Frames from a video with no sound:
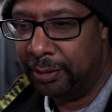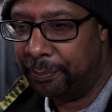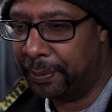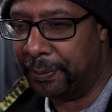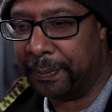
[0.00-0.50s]

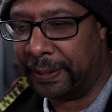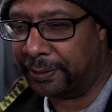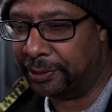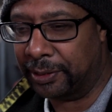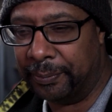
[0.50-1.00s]
bringing me back
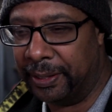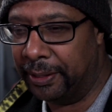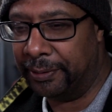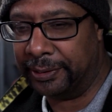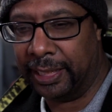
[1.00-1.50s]
to some
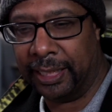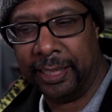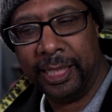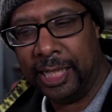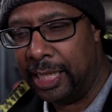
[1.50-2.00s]
areas that
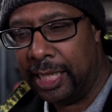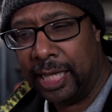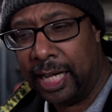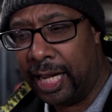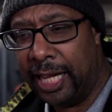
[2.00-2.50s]

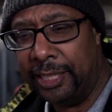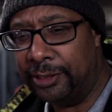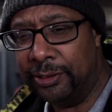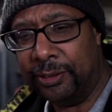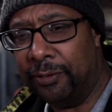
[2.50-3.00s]
I ain't
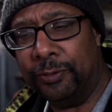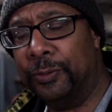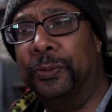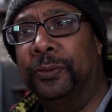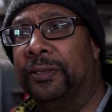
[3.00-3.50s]
too
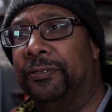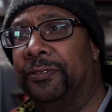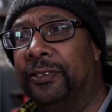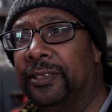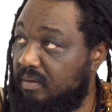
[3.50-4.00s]
comfortable
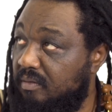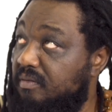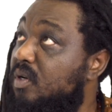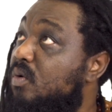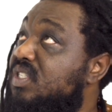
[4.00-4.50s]
with.
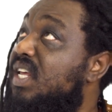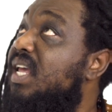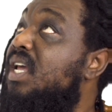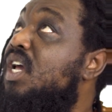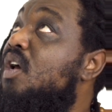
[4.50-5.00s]
You know, say
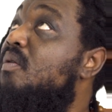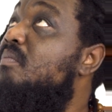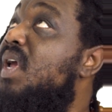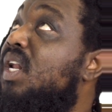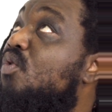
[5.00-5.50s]

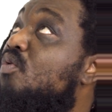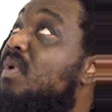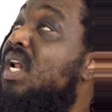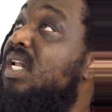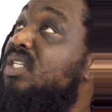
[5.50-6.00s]
men,
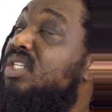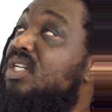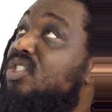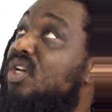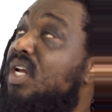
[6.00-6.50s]
women and
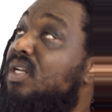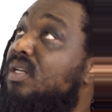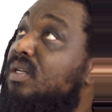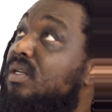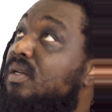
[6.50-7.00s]
children
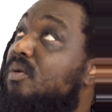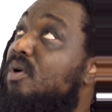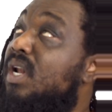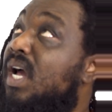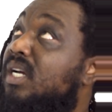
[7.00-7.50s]

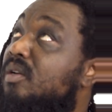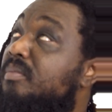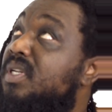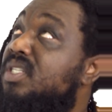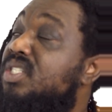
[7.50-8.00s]
were locked
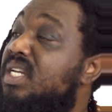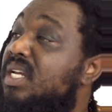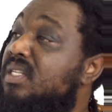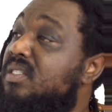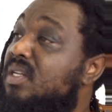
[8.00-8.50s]
up in
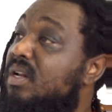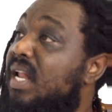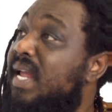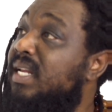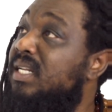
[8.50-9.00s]
chains, you know,
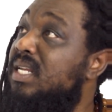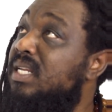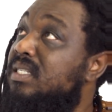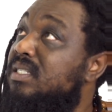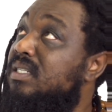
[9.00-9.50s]
like
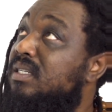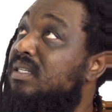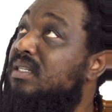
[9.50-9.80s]
these.